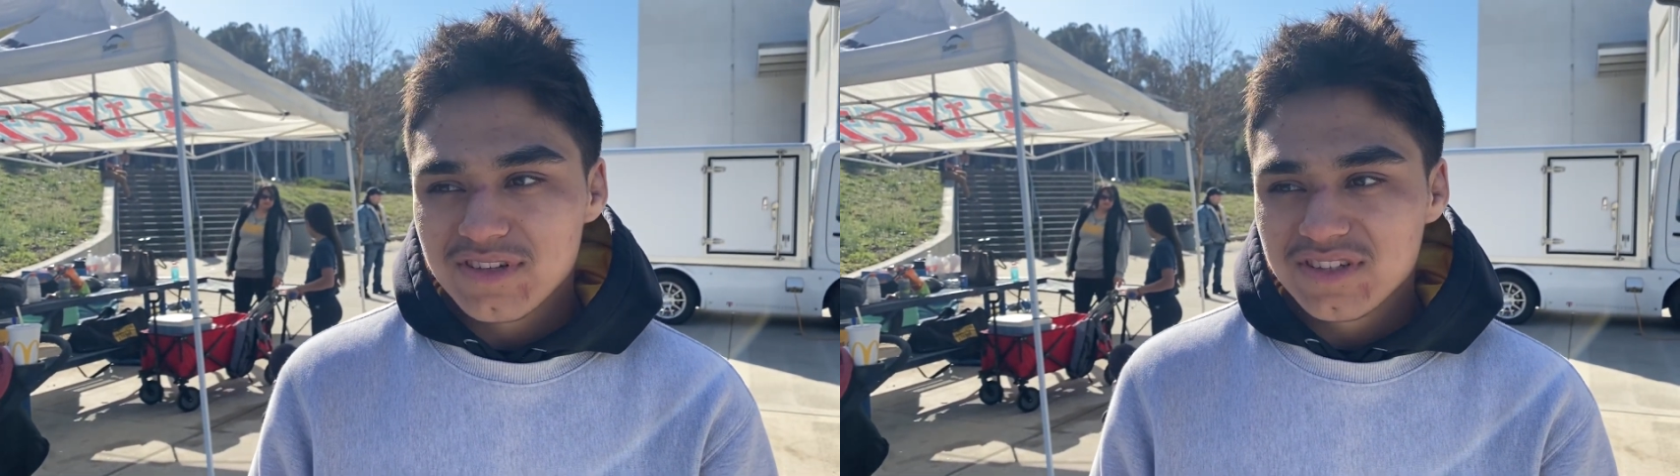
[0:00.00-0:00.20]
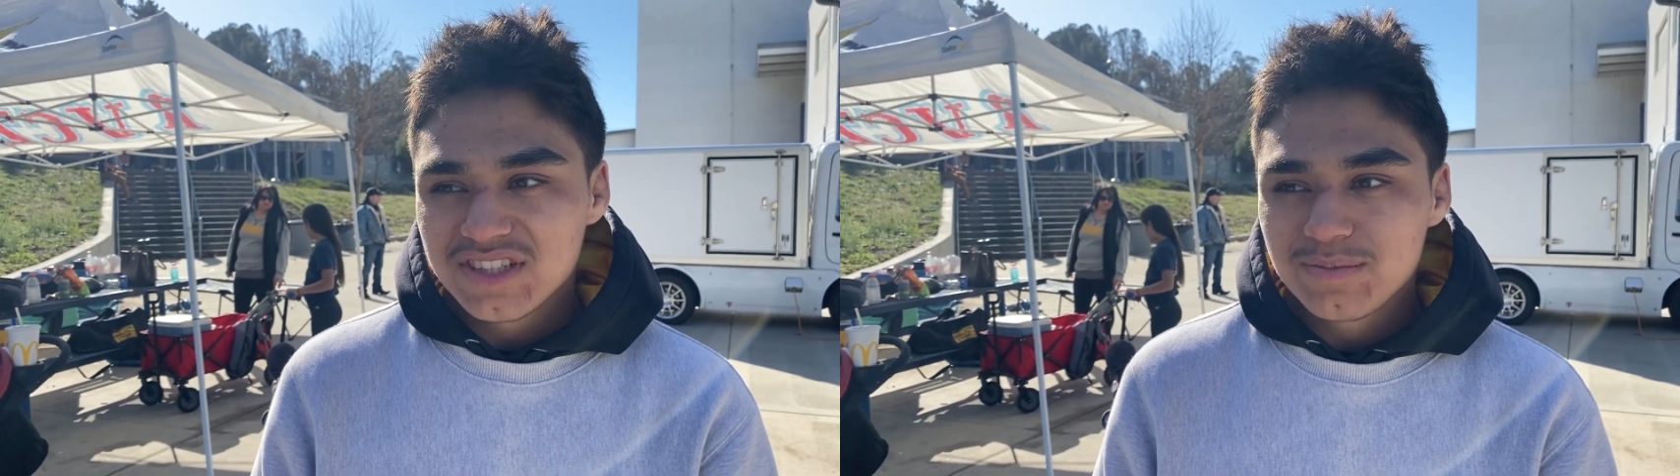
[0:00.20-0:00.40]

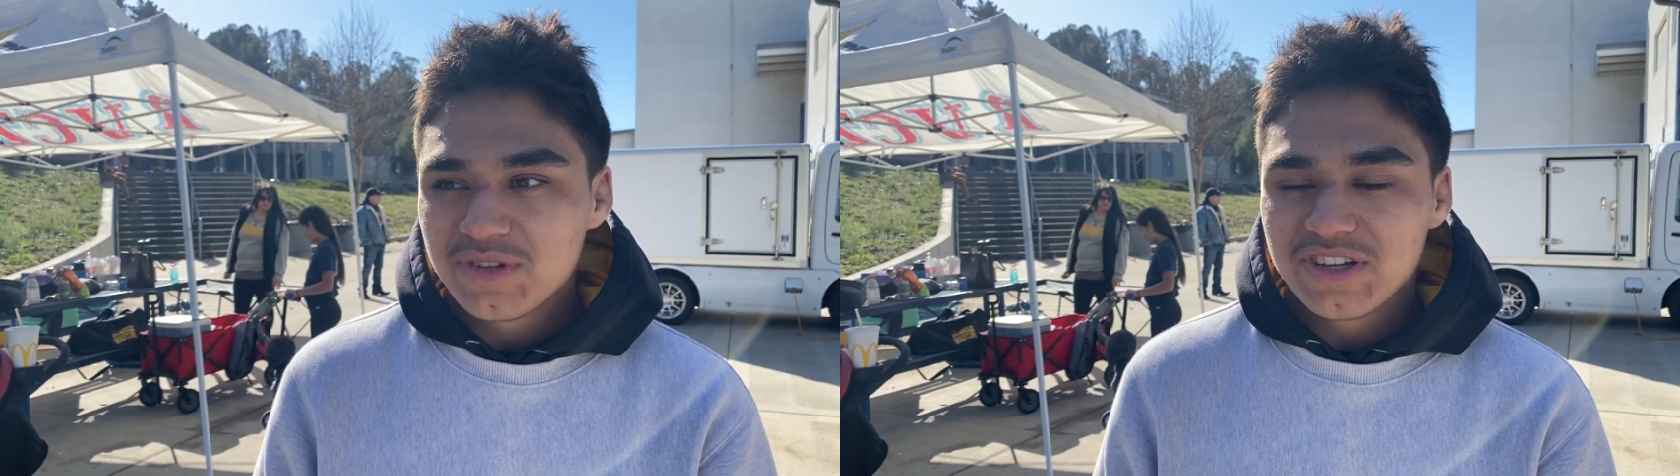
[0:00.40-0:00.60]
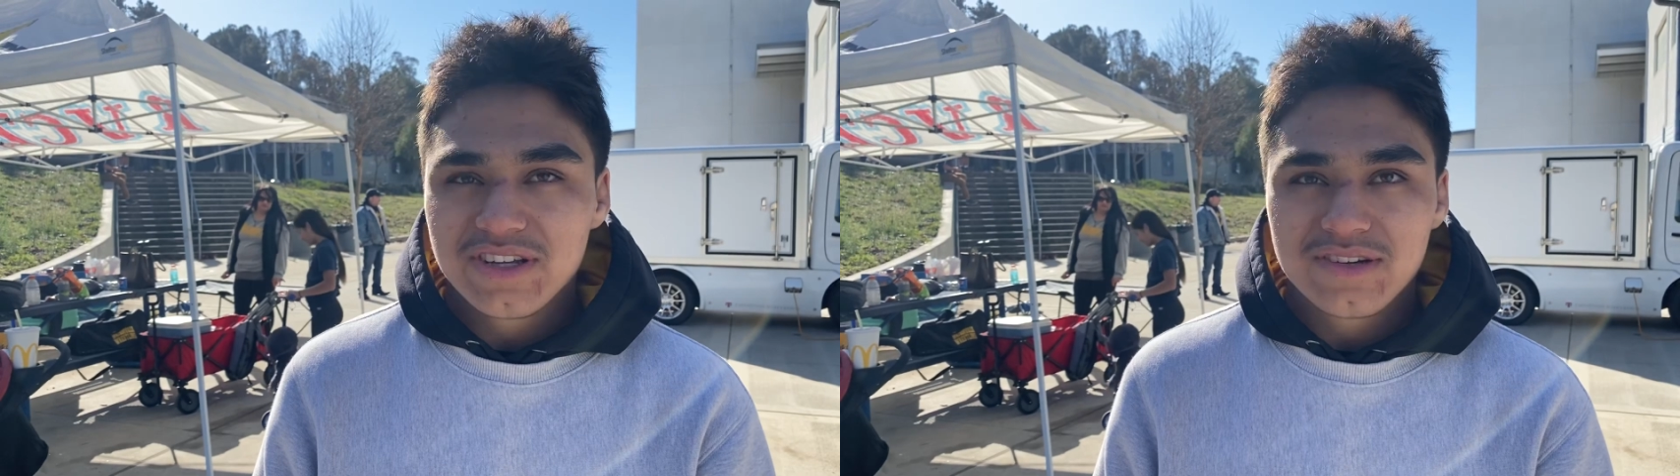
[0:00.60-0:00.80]
Just
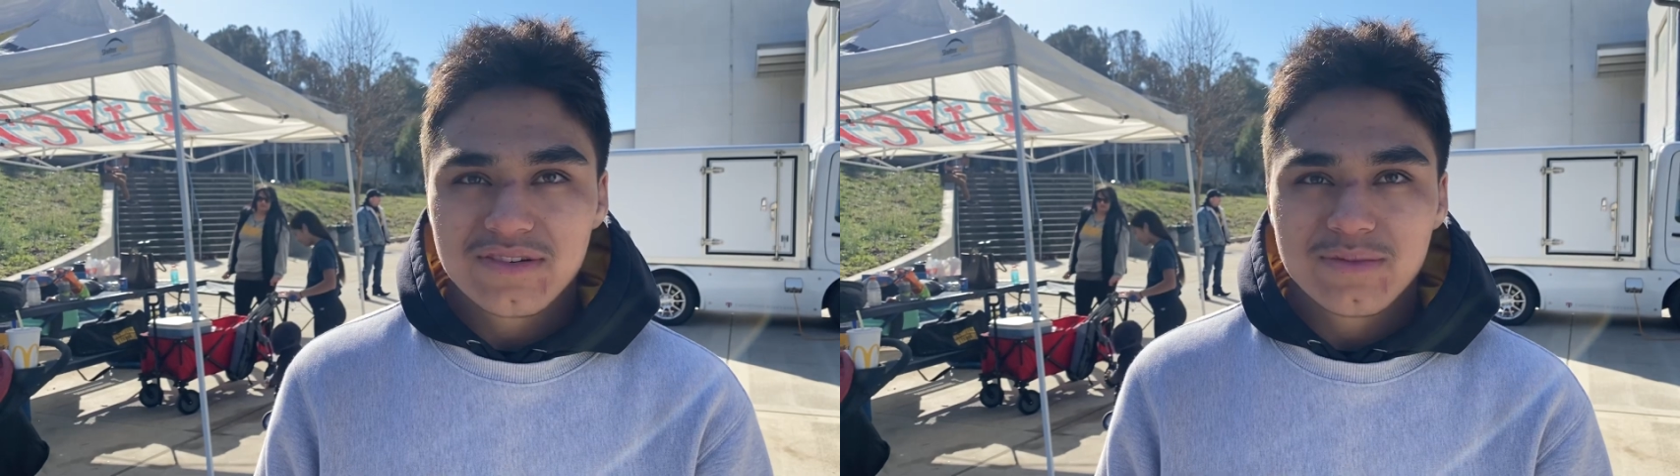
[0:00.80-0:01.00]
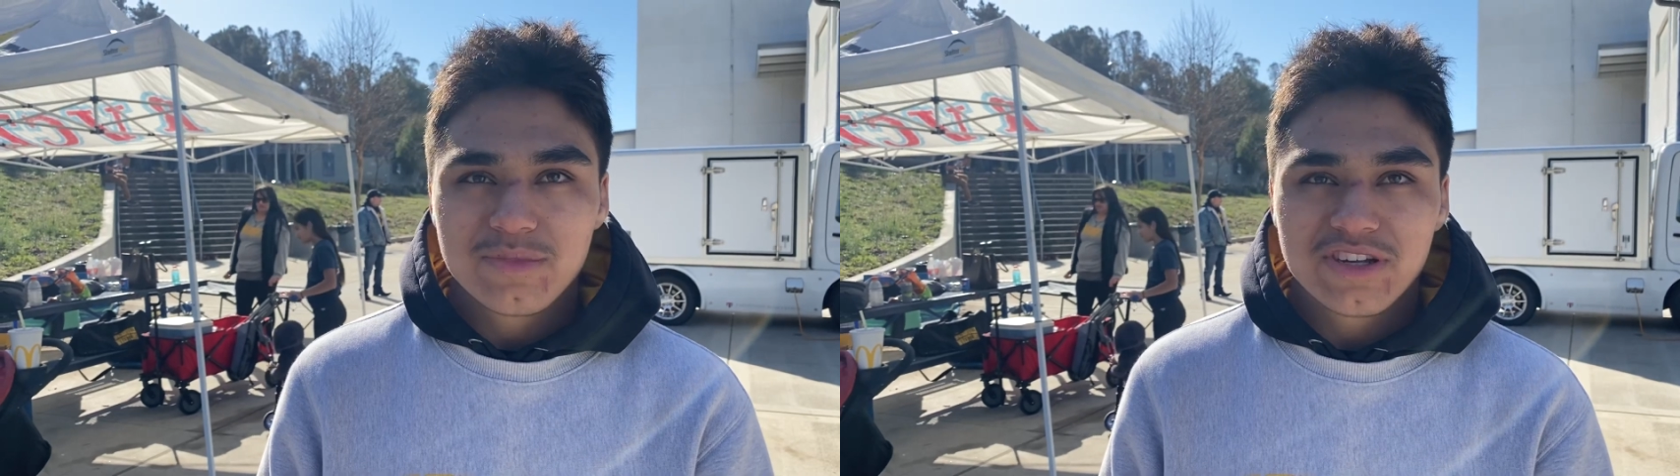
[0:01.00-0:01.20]
building
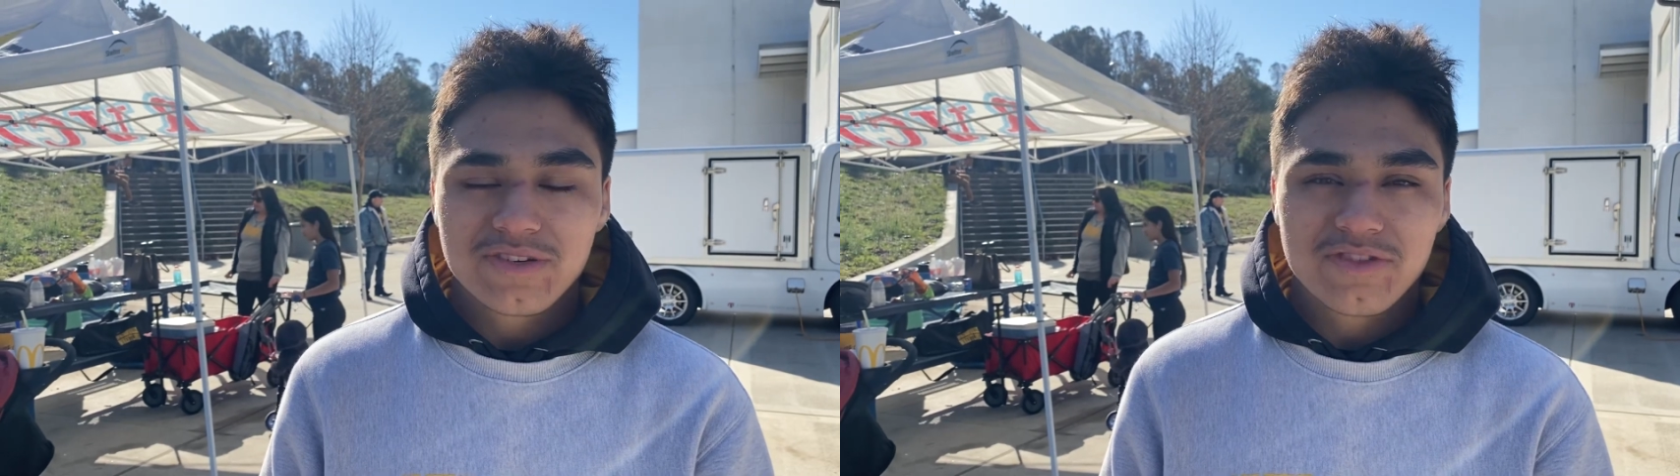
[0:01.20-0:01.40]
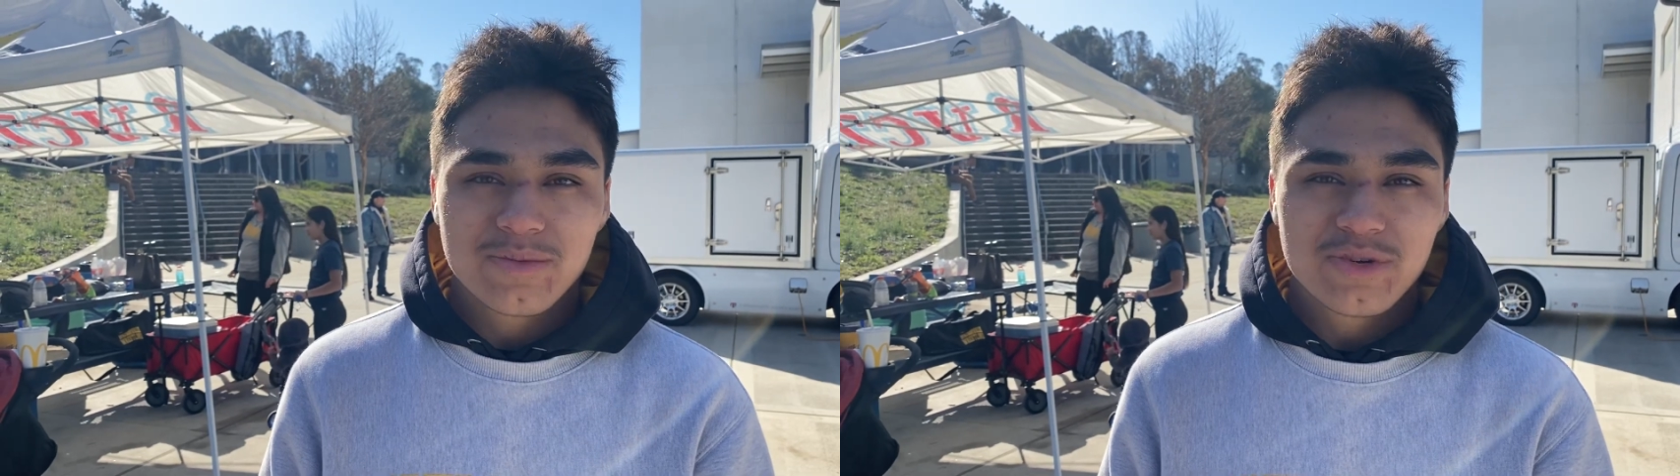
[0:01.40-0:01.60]

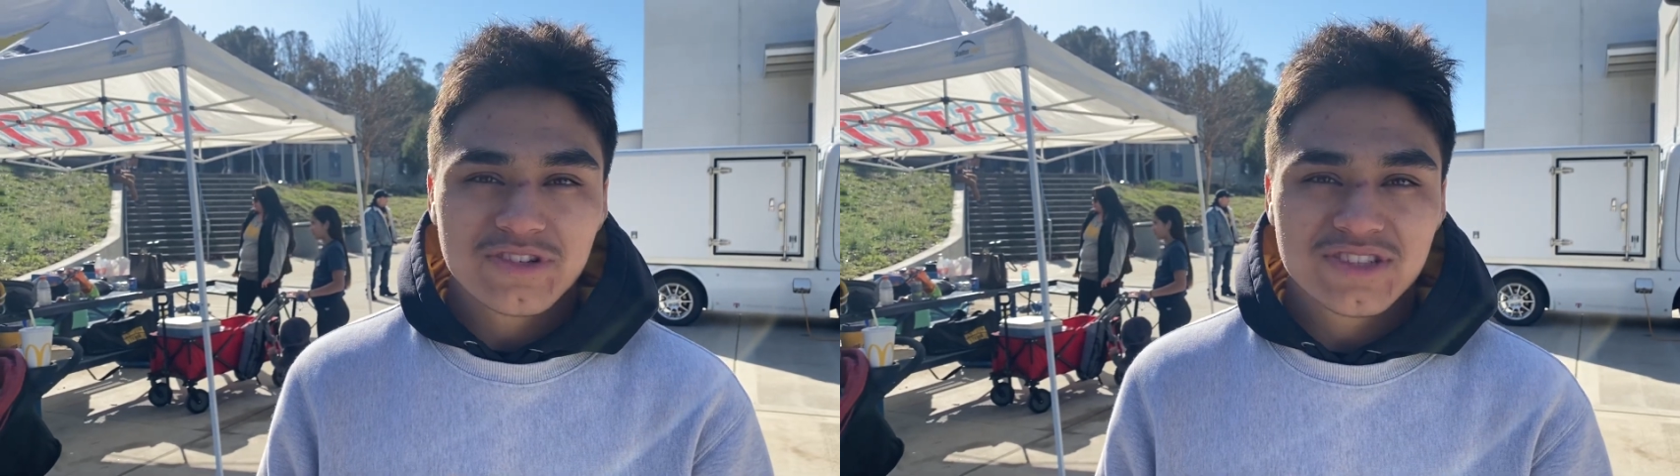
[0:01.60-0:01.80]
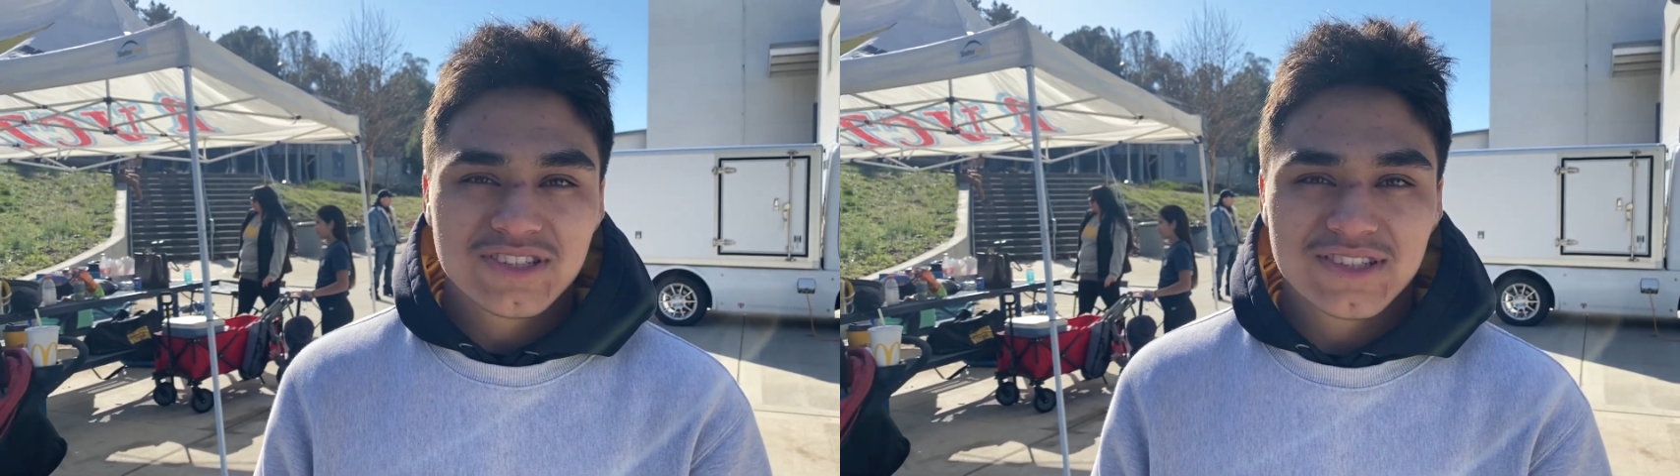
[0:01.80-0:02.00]
for
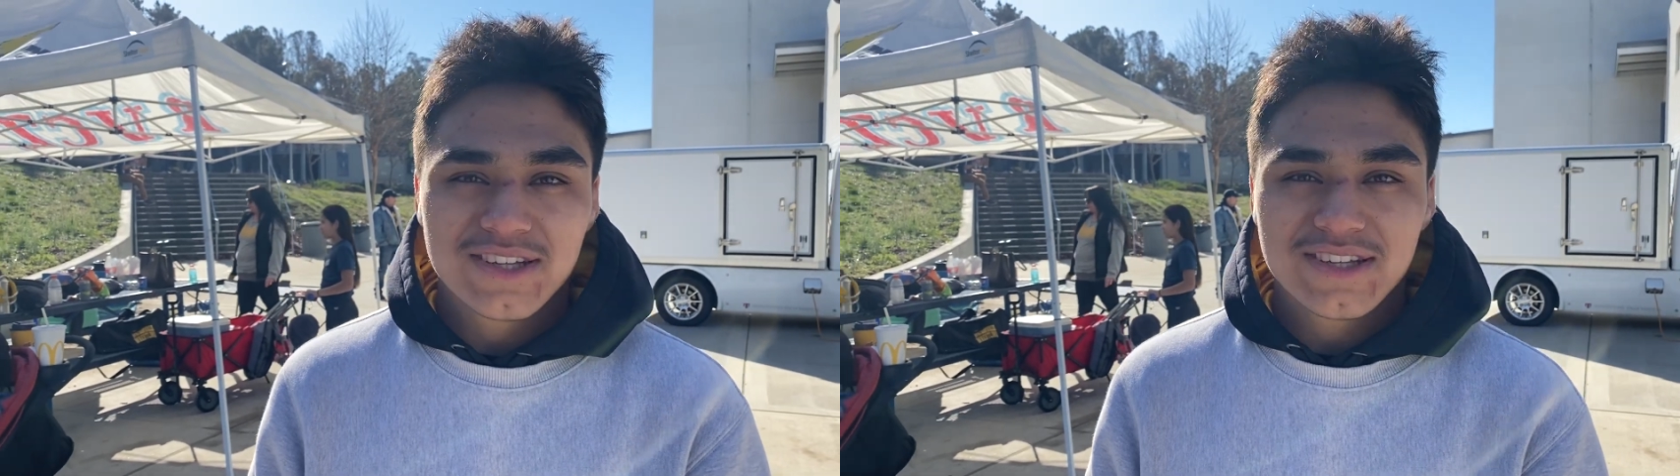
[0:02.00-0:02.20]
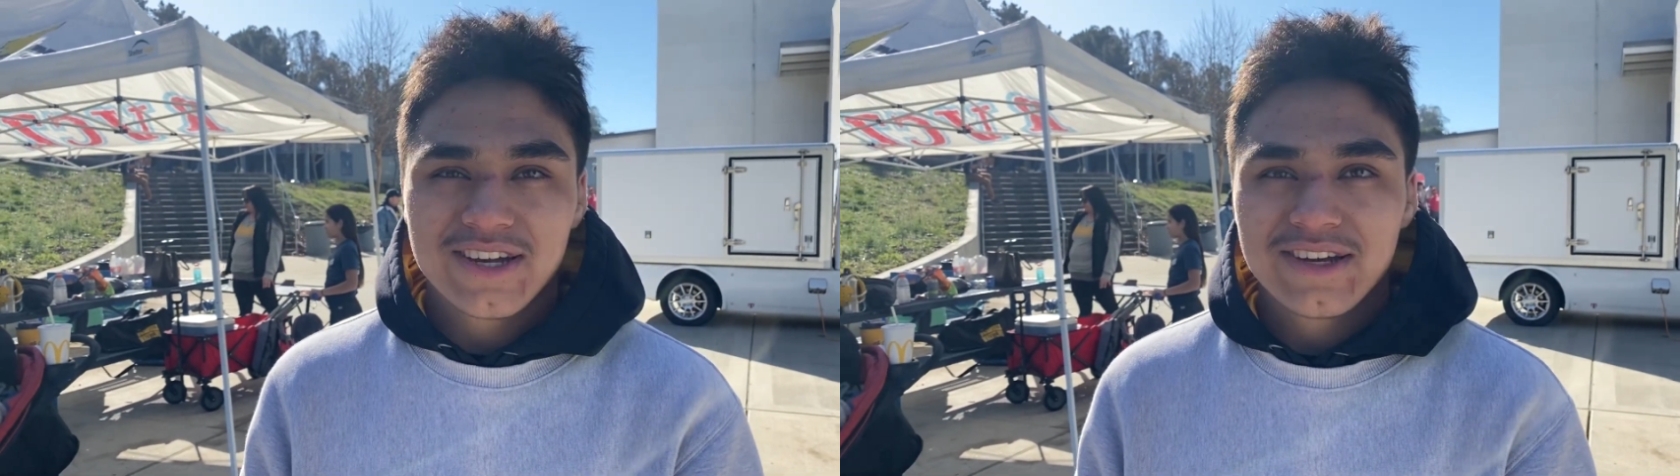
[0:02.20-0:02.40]
postseason
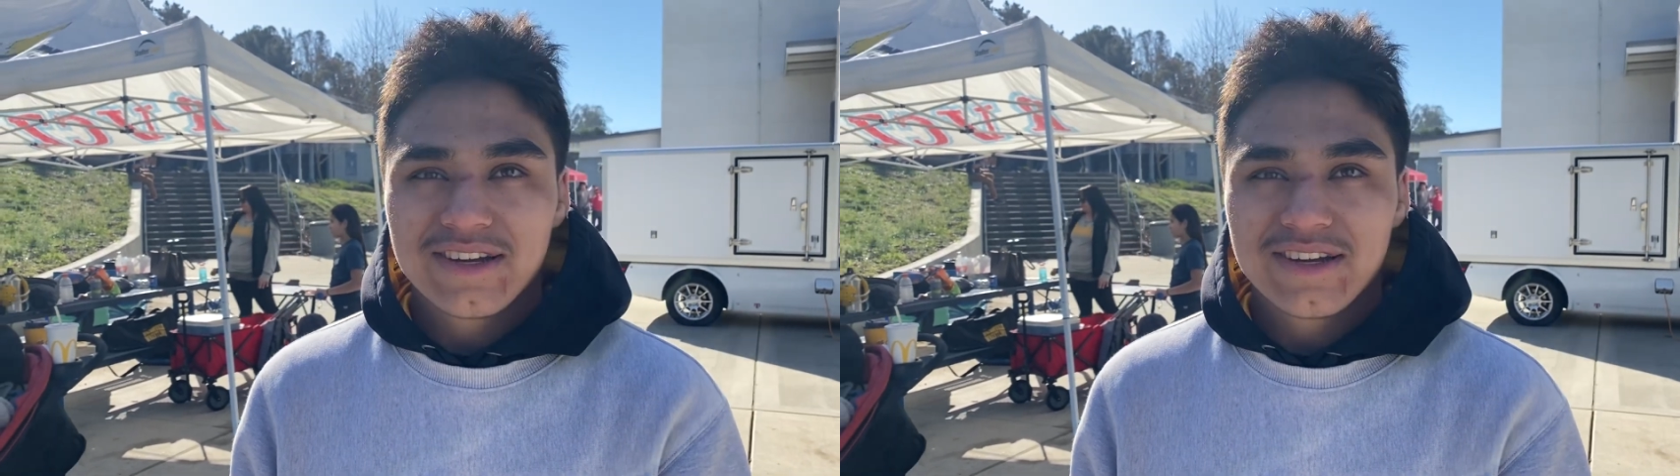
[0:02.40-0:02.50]
at the end.